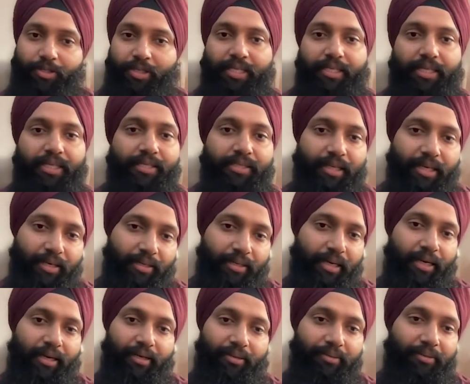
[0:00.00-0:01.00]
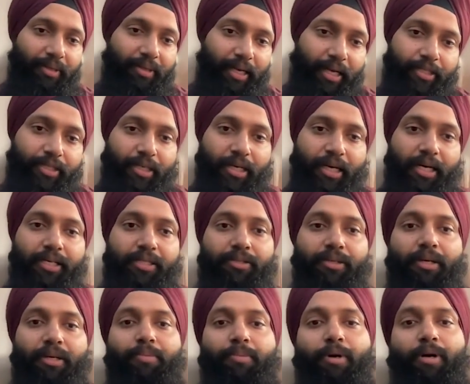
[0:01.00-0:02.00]
As I said, that X cars
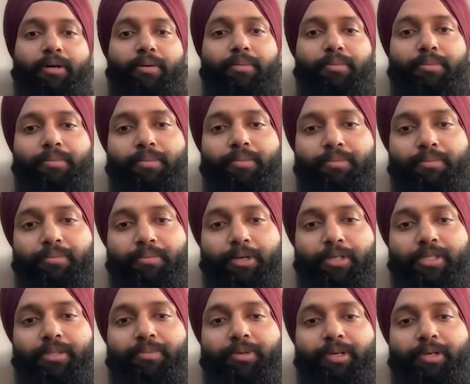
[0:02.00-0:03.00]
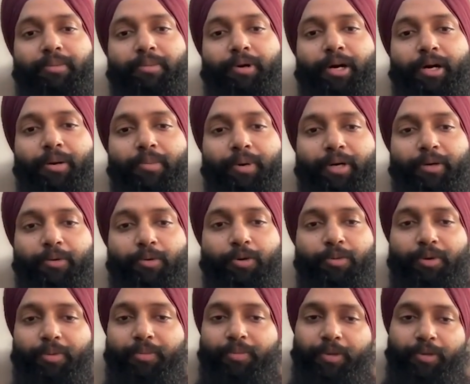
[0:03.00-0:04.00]
are possibly bought by old
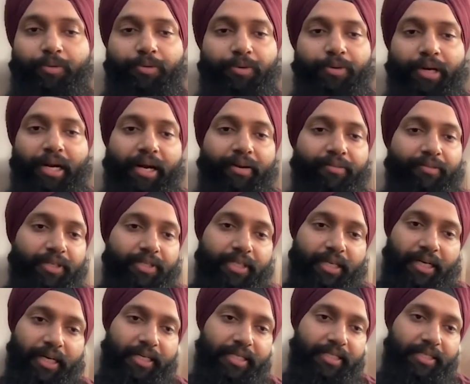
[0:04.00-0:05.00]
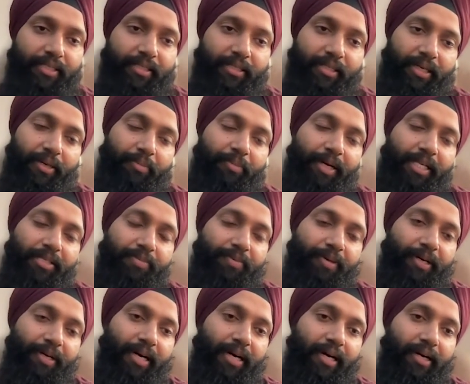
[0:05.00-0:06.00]
people who drive these cars 10 miles per
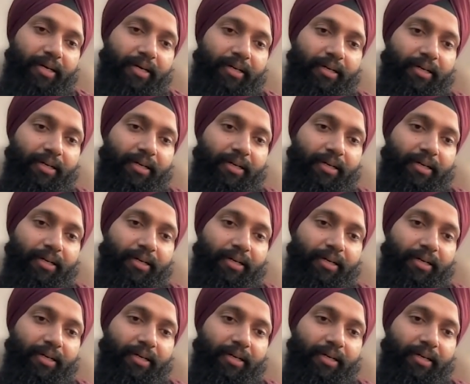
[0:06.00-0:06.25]
hour.